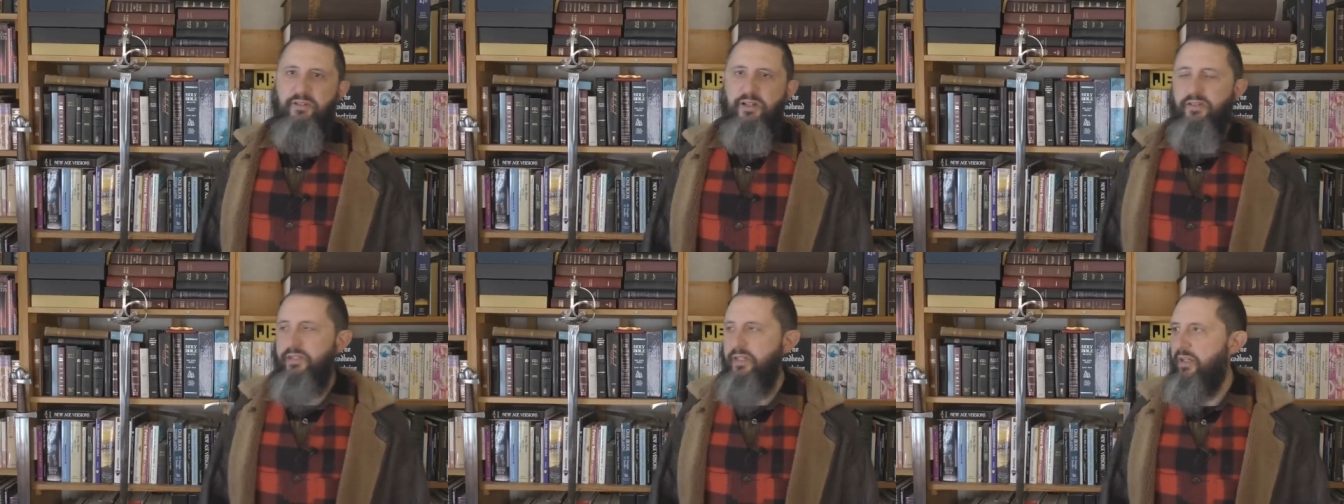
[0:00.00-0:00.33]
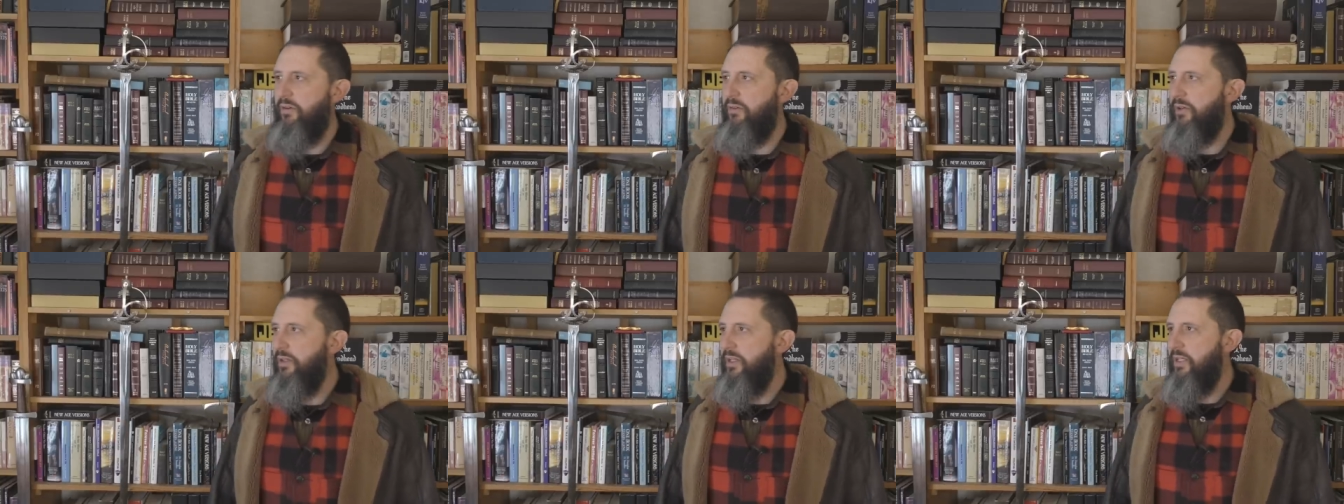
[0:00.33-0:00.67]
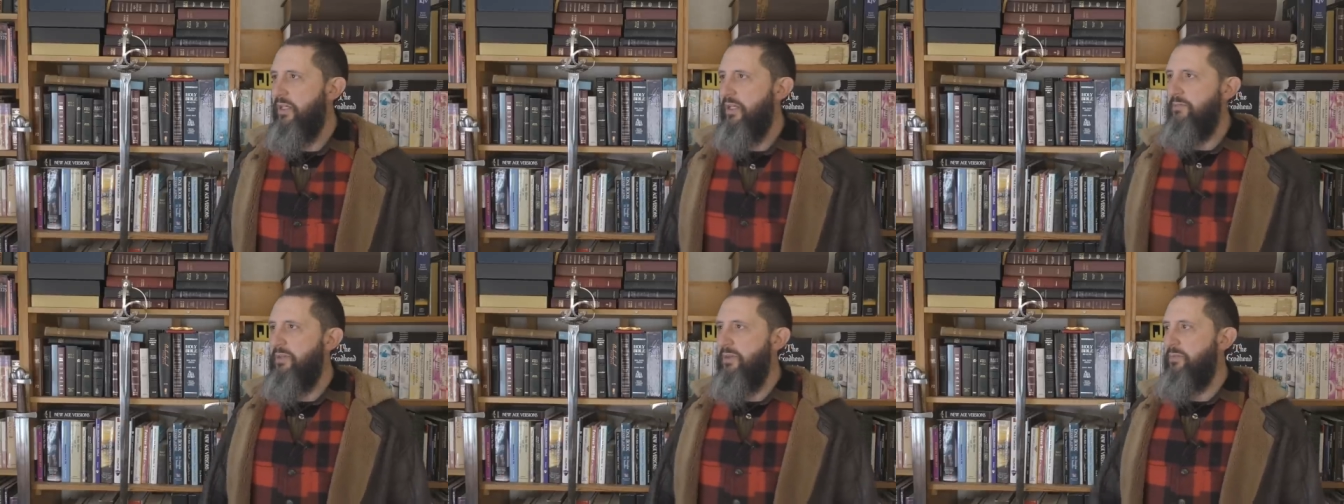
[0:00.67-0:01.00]
Well, you know,
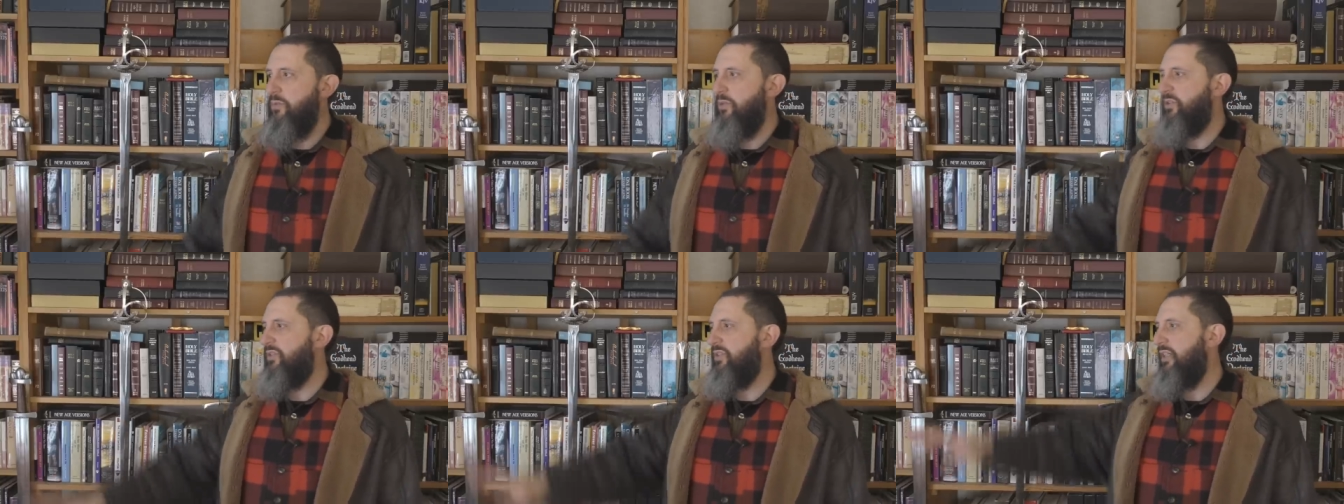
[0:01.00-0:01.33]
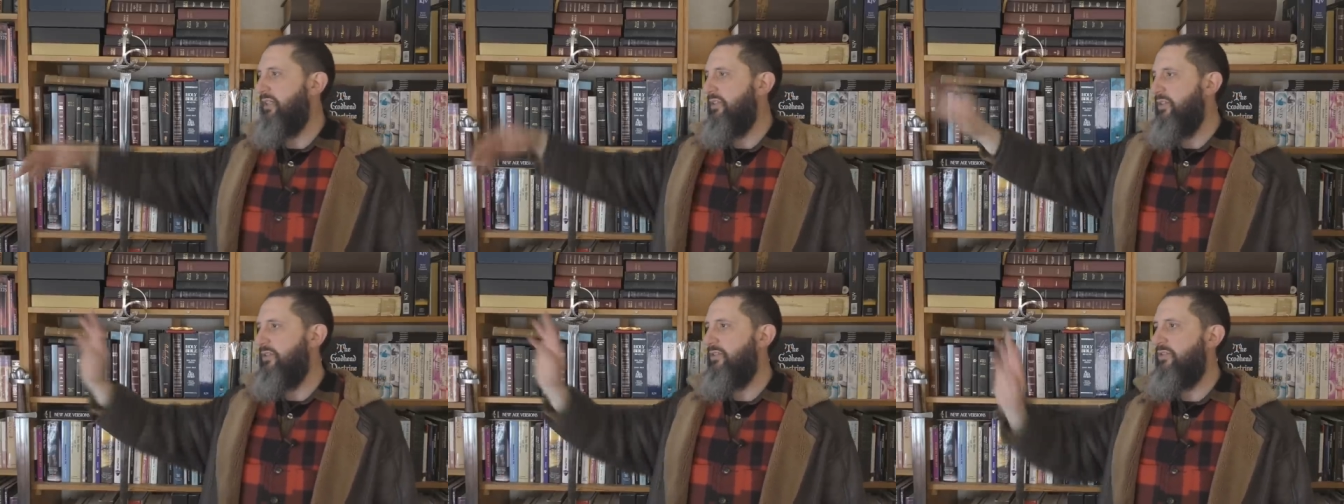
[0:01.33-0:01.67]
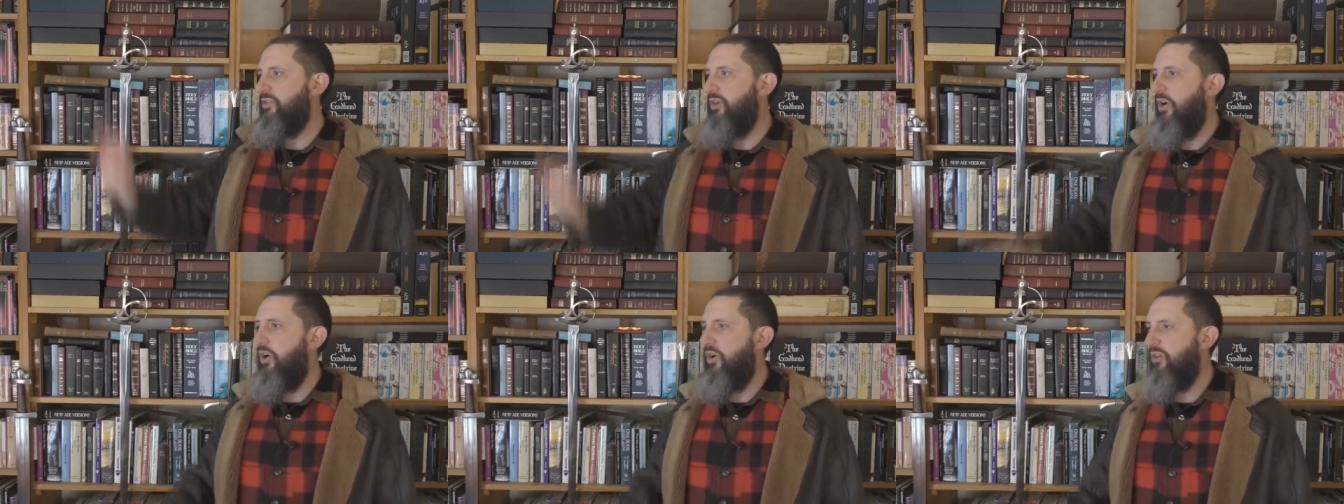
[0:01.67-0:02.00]
maybe we'll send it to
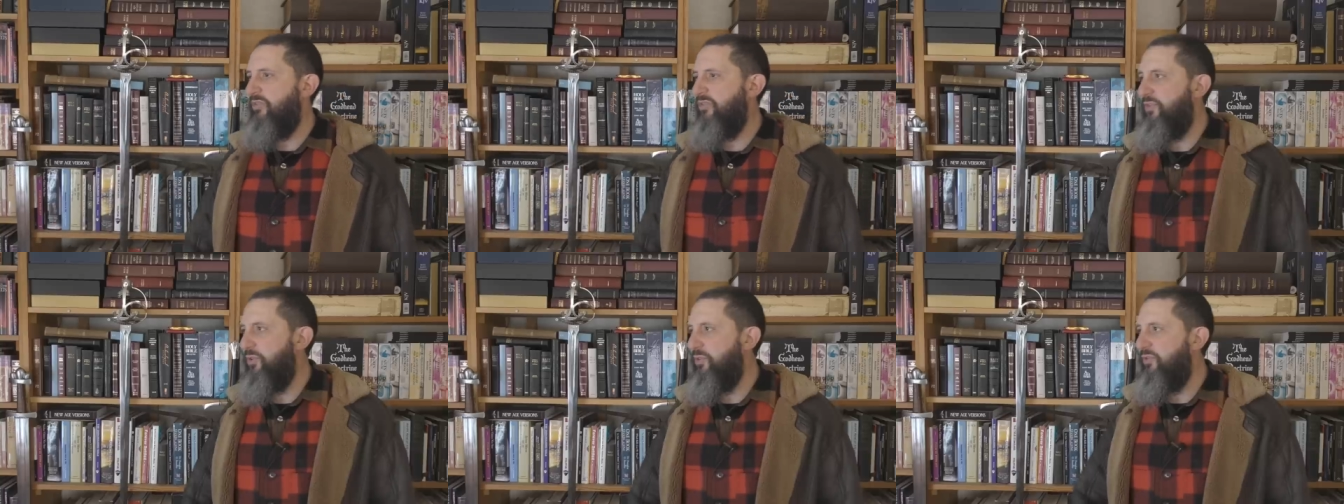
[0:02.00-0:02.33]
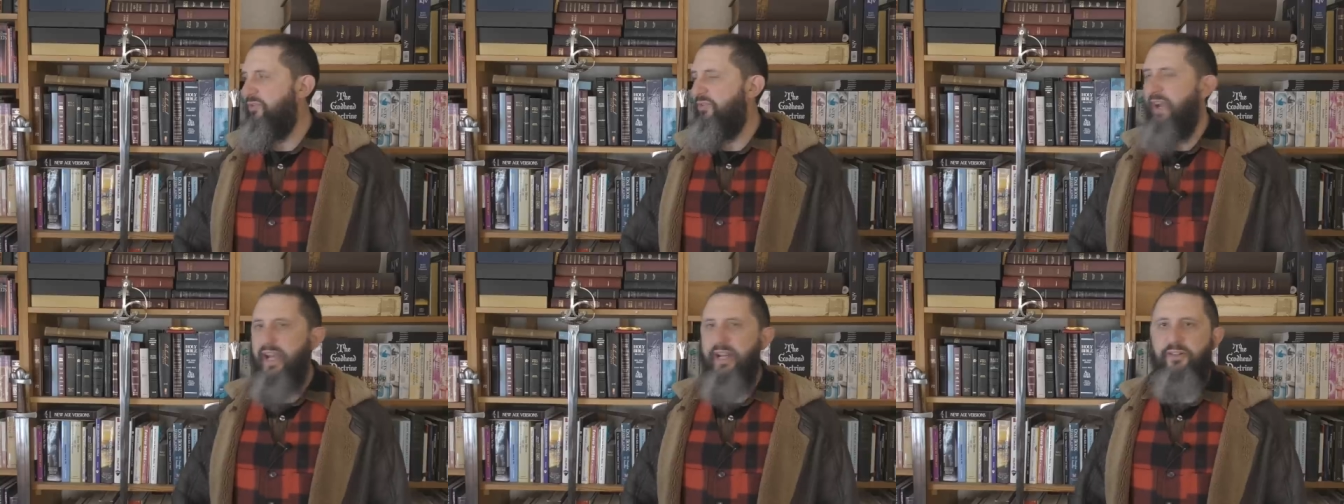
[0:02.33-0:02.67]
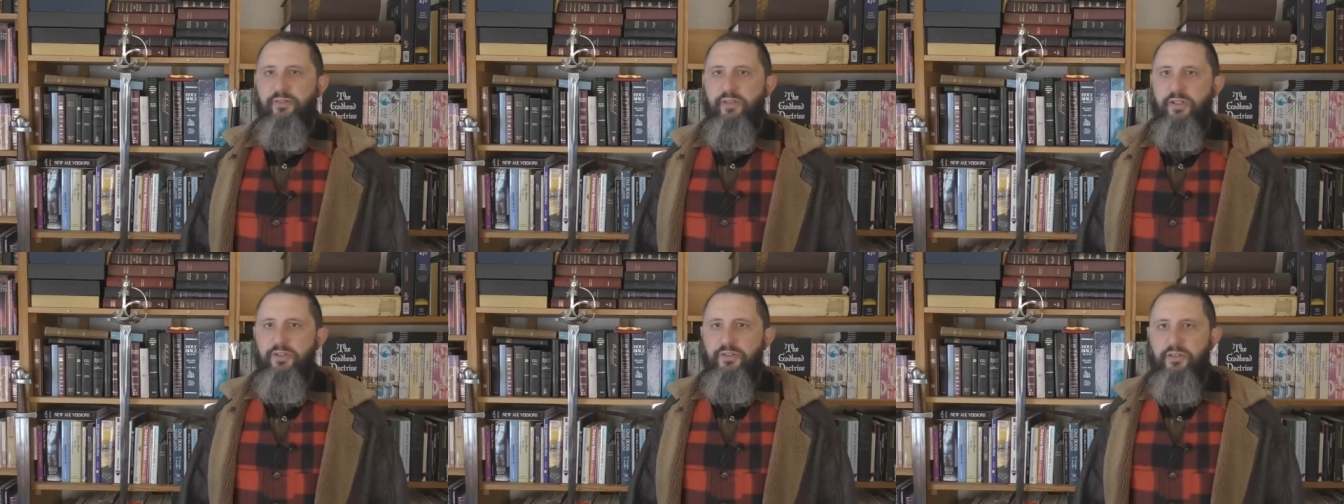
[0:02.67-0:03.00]
dog food
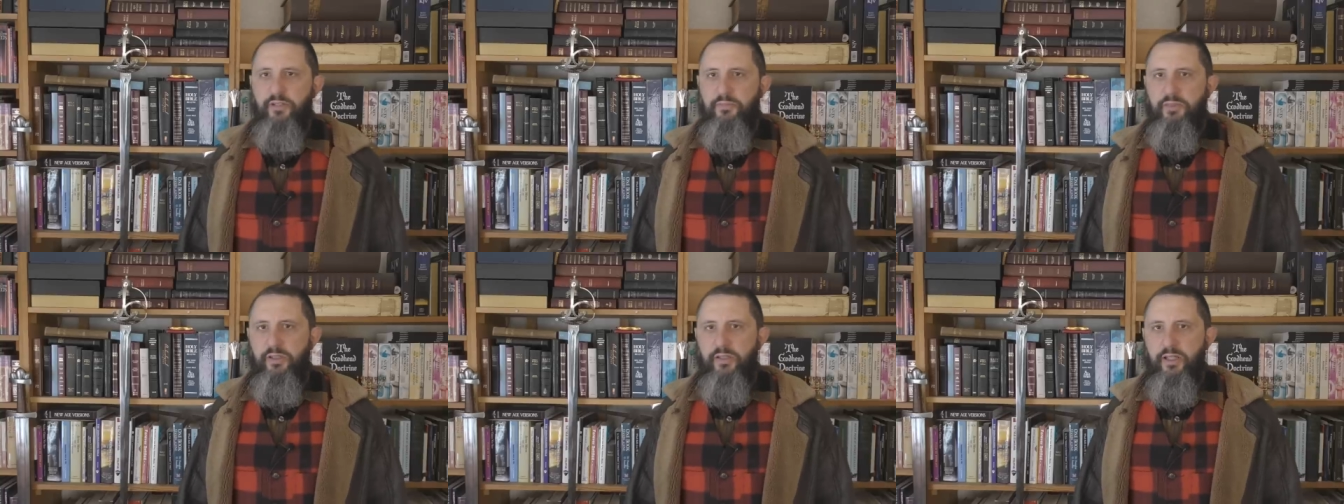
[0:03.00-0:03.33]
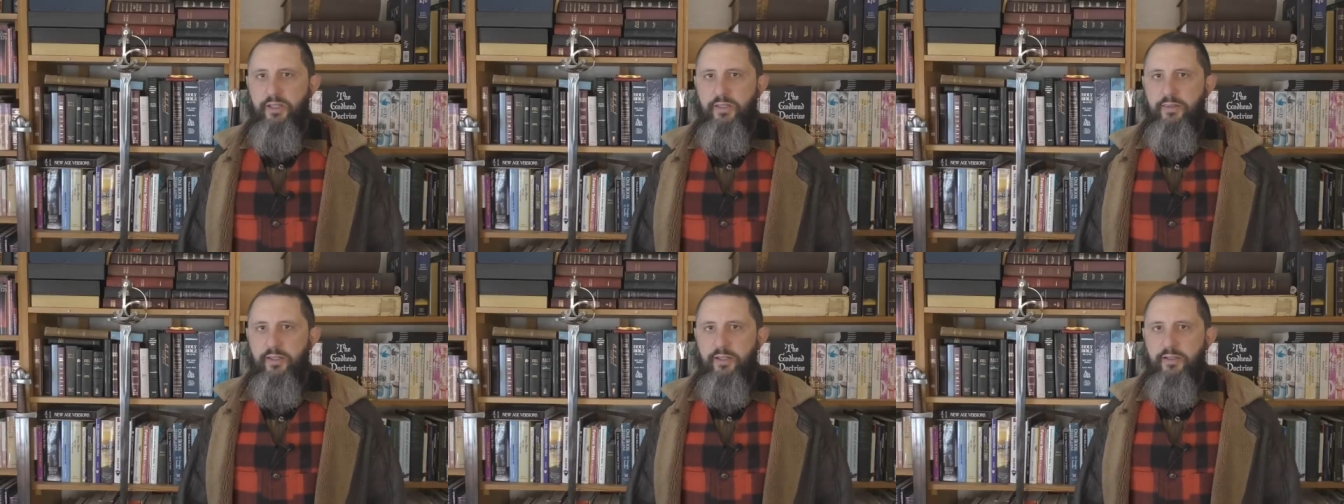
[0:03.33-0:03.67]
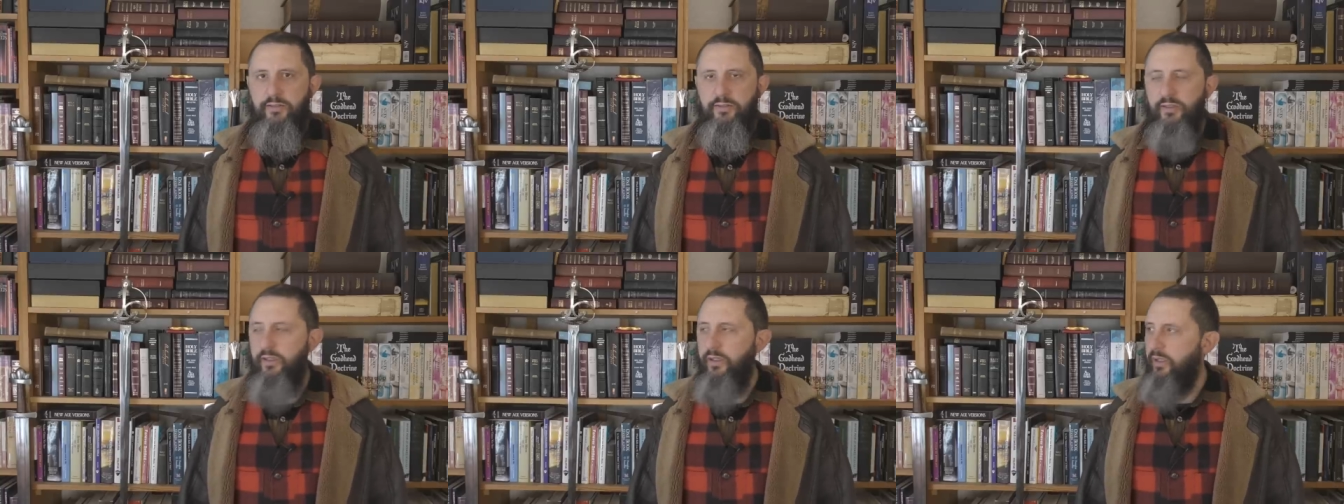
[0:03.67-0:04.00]
factory or something like
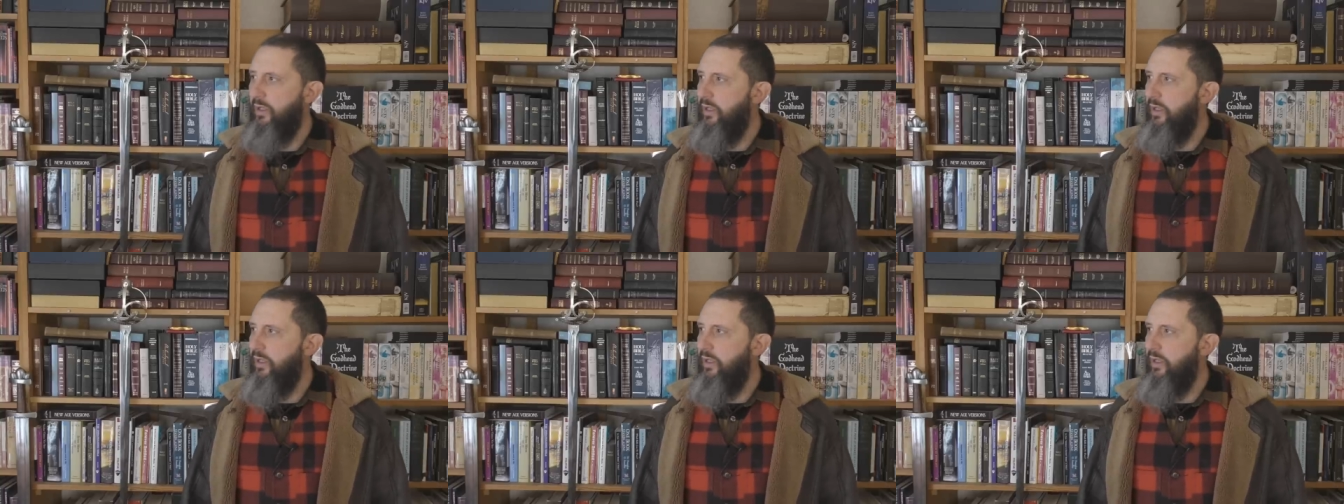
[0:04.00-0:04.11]
this.